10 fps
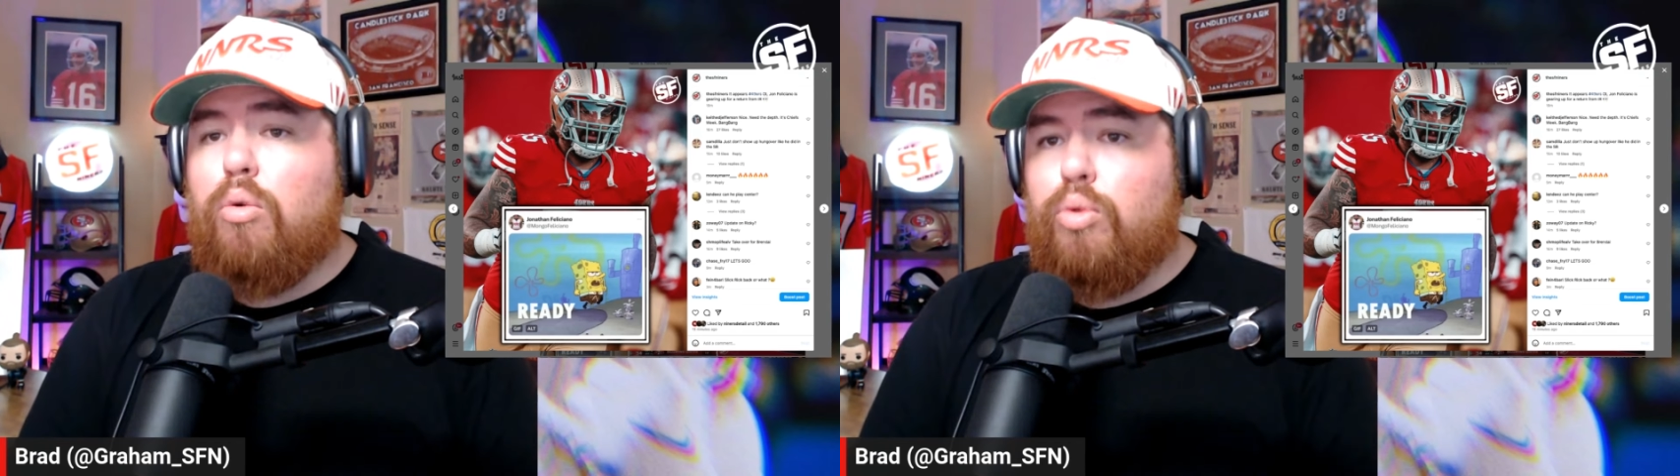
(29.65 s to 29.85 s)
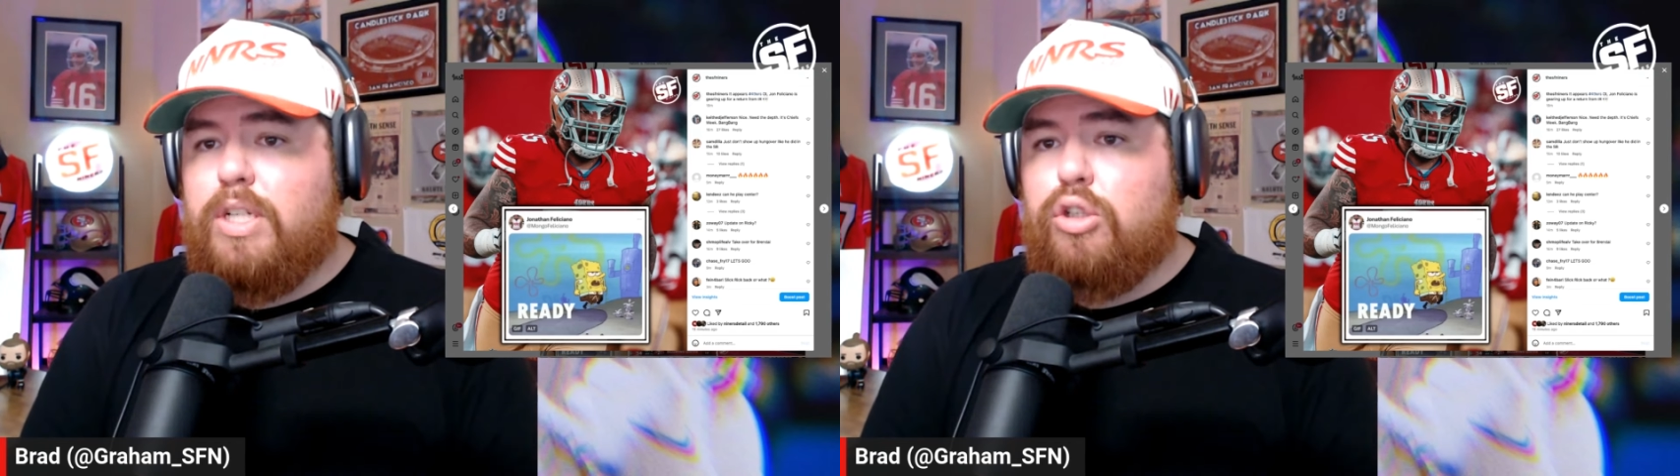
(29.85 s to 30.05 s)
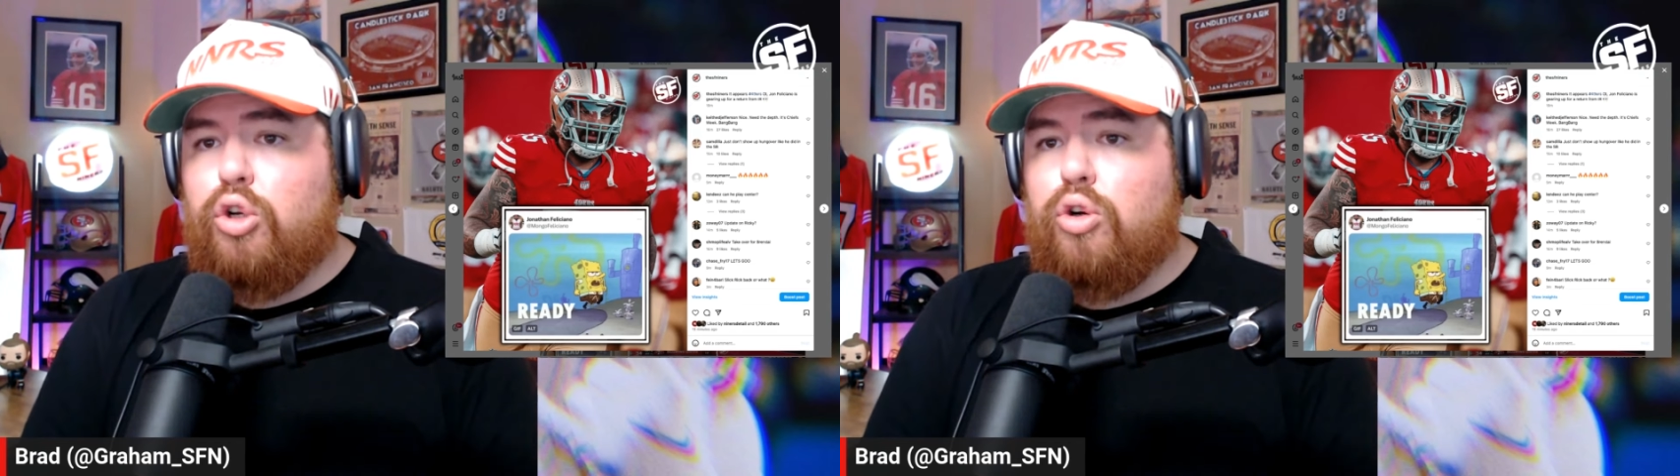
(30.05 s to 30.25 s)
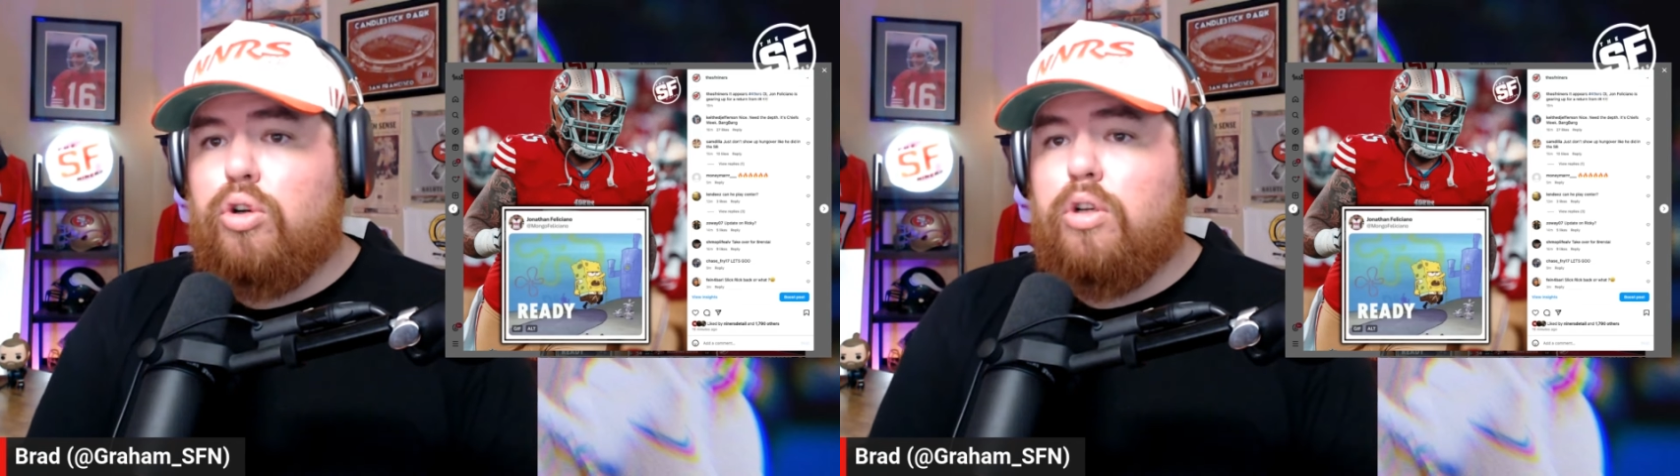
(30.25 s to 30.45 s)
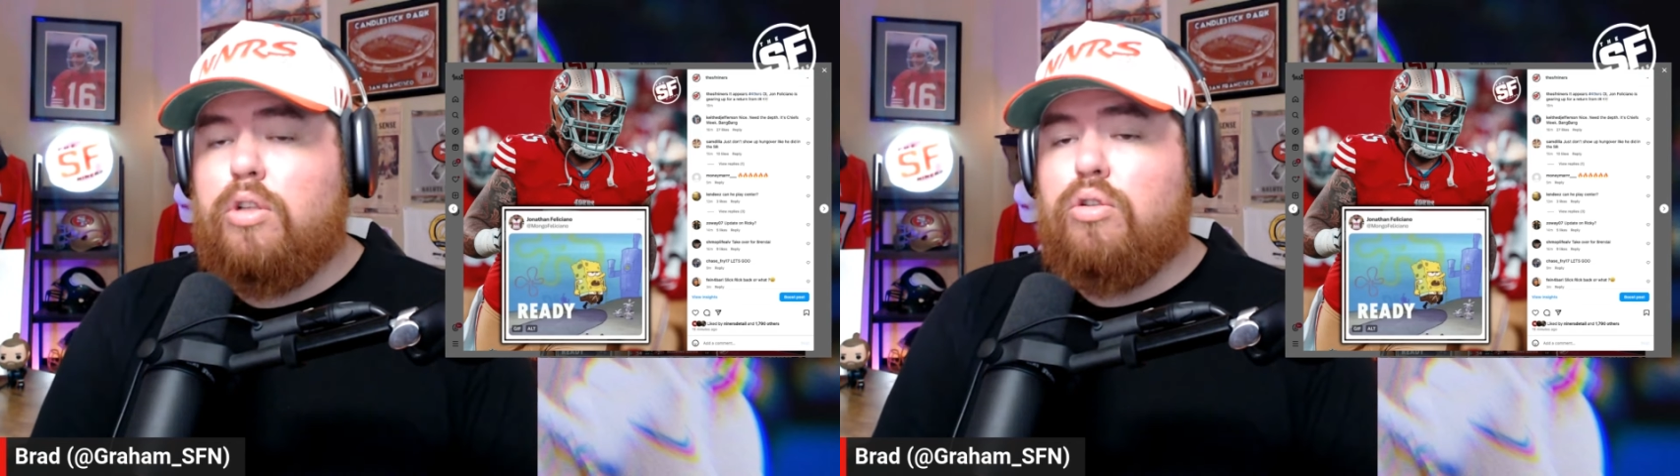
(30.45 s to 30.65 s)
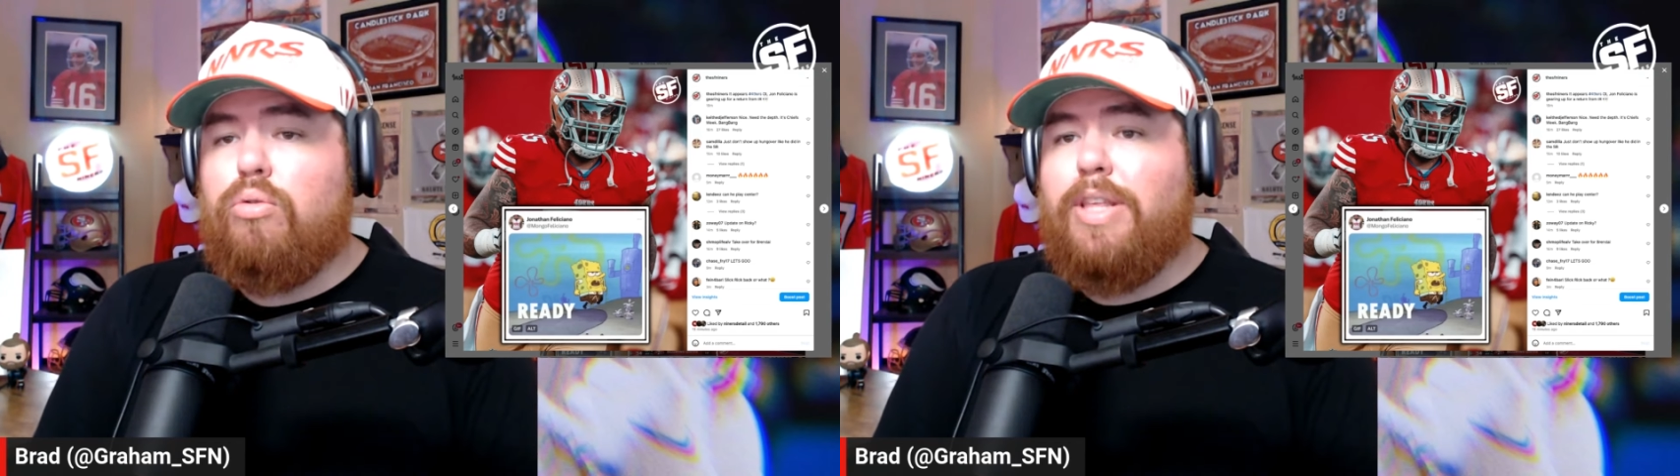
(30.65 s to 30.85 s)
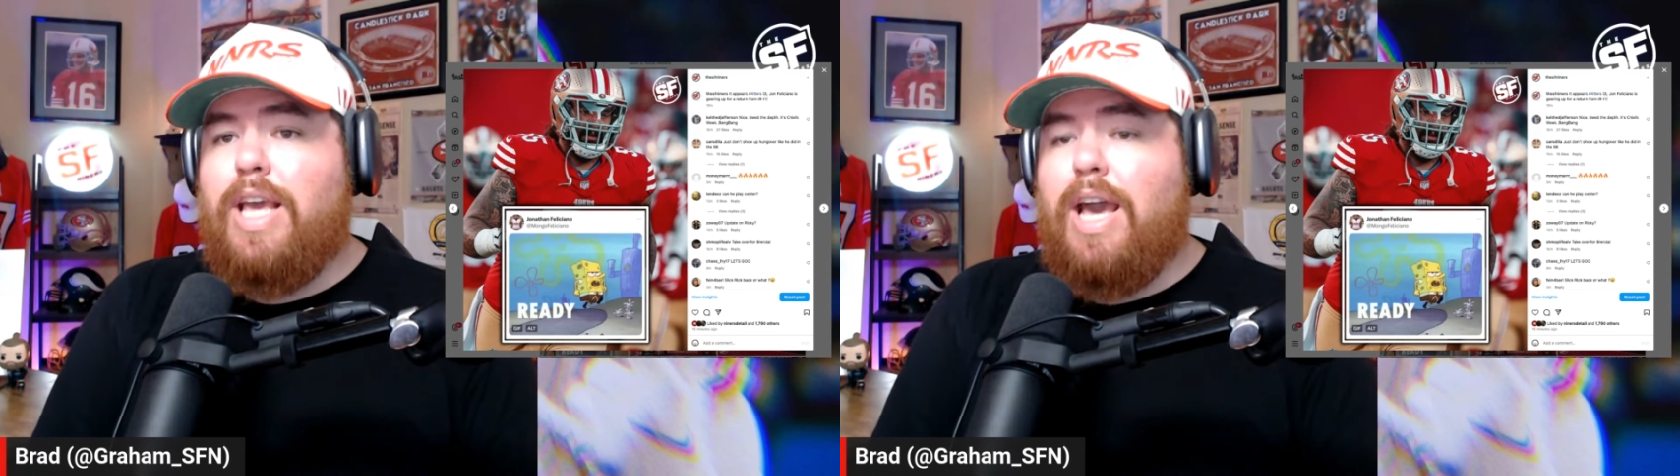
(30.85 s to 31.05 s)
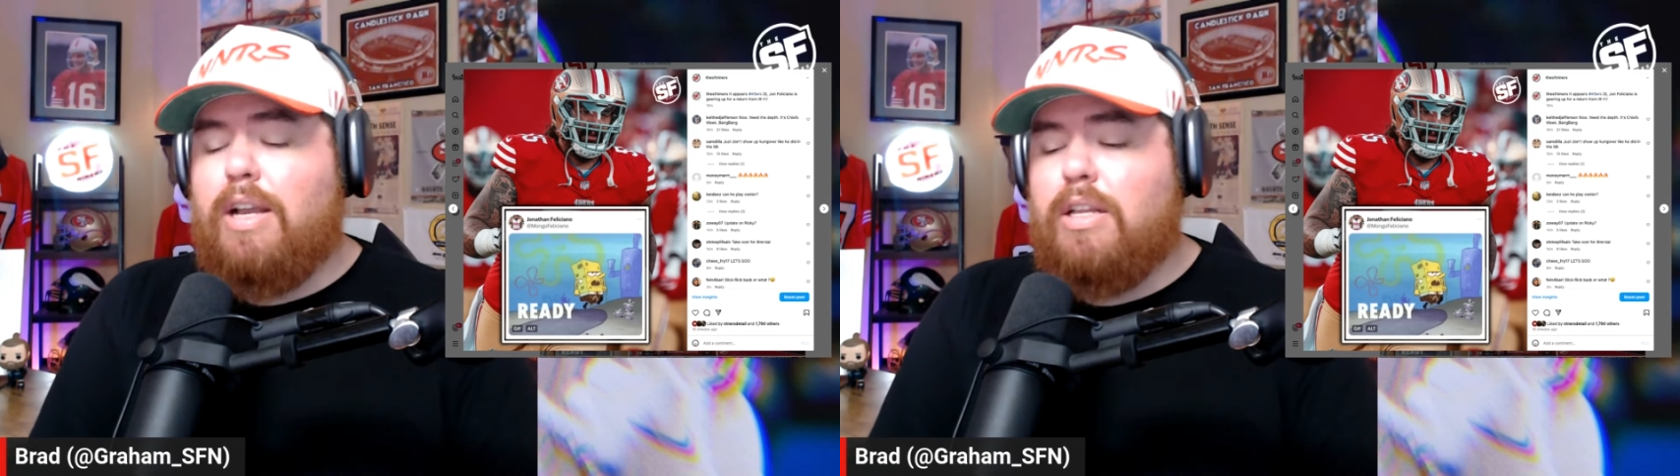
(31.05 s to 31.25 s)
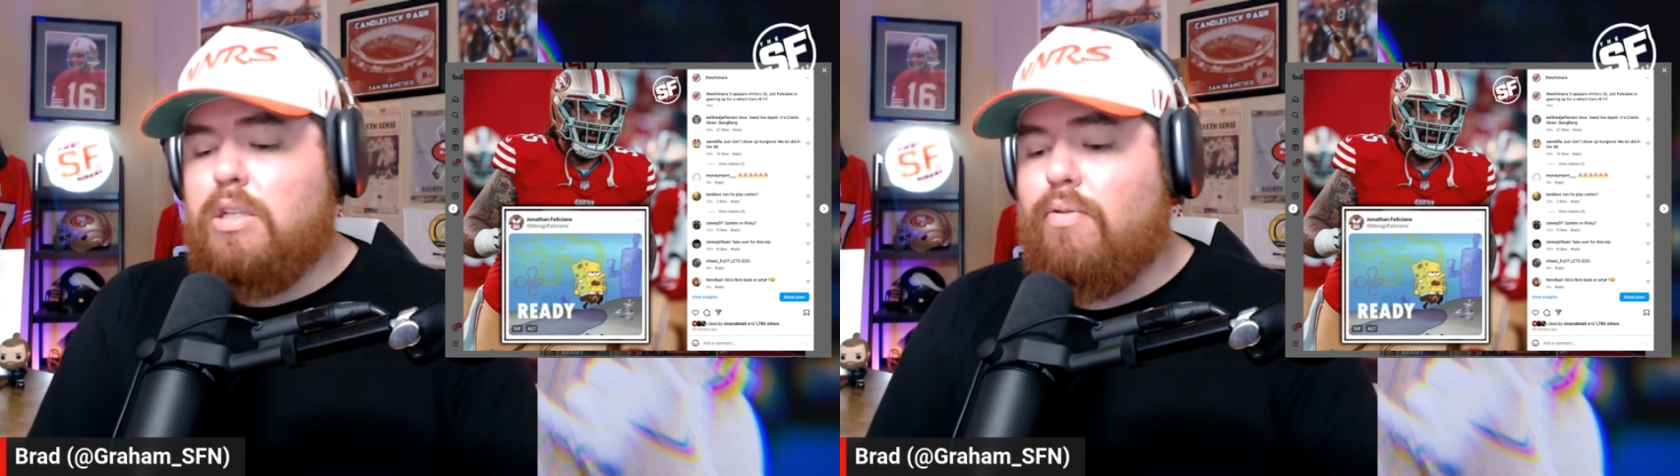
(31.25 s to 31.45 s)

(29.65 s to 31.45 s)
return to the active